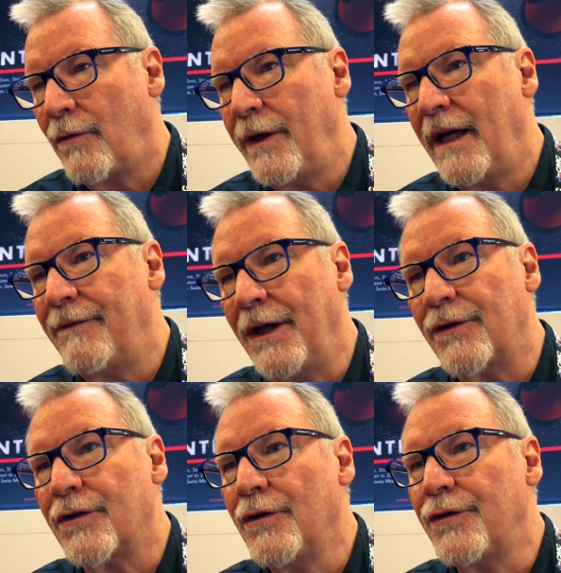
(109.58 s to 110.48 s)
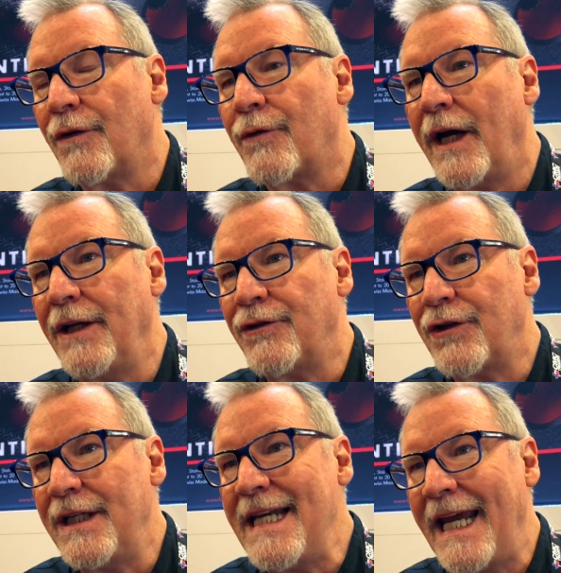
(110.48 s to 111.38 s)
So we have the exclusive rights
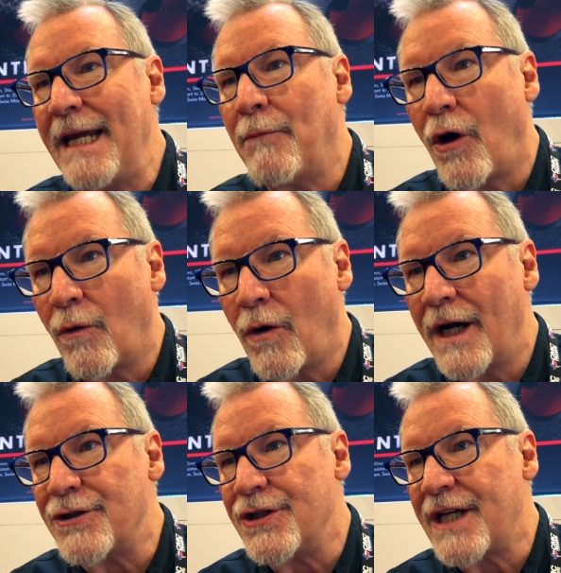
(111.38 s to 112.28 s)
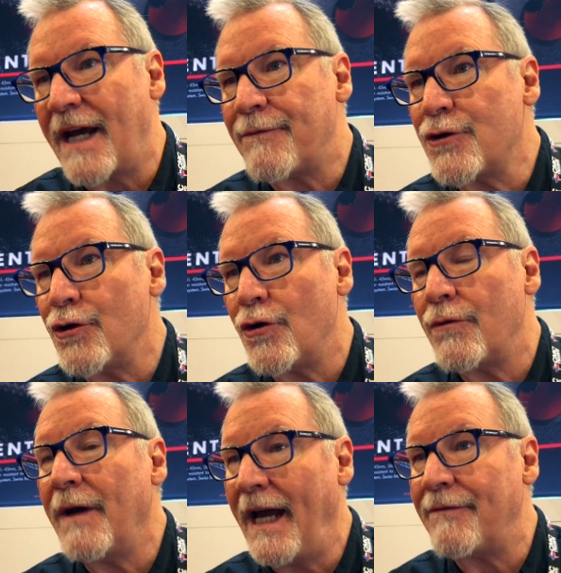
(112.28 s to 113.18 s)
to name our watches after
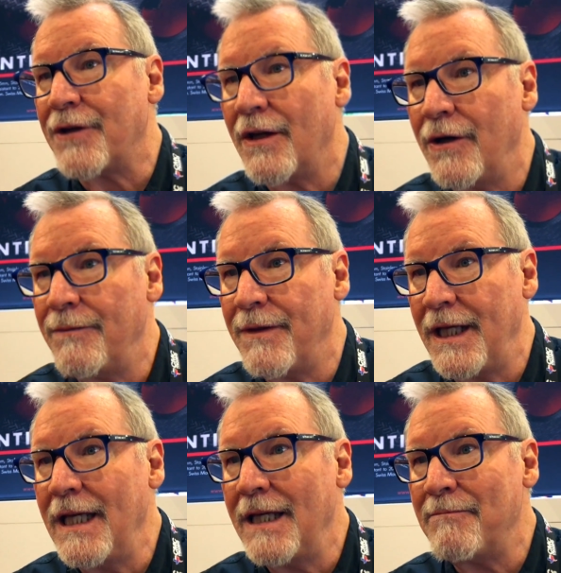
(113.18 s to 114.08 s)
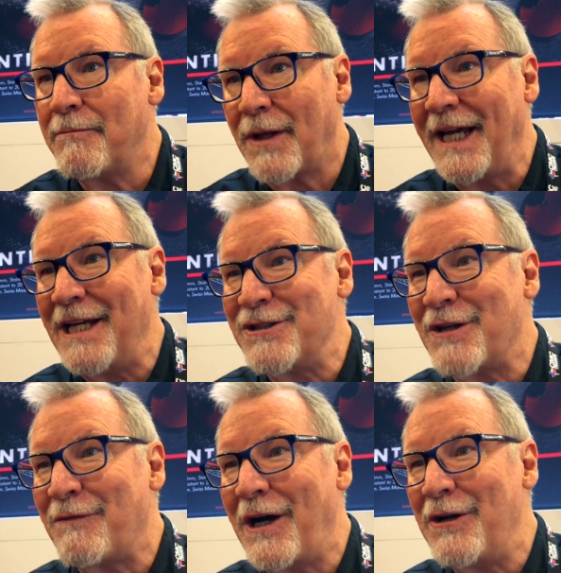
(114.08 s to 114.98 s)
the planes,
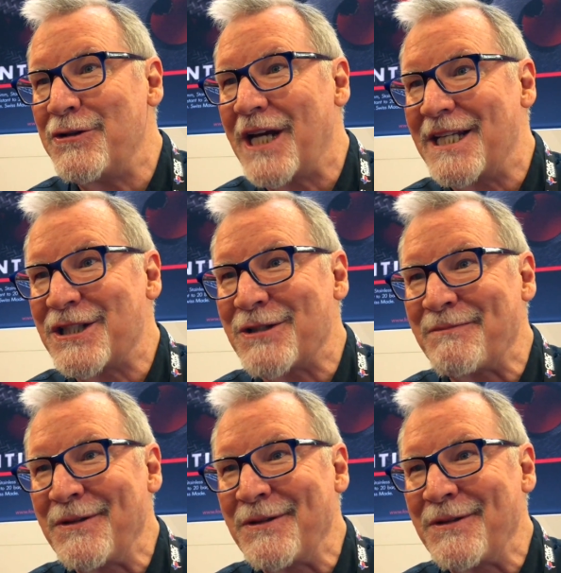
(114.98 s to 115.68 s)
the fighter jets.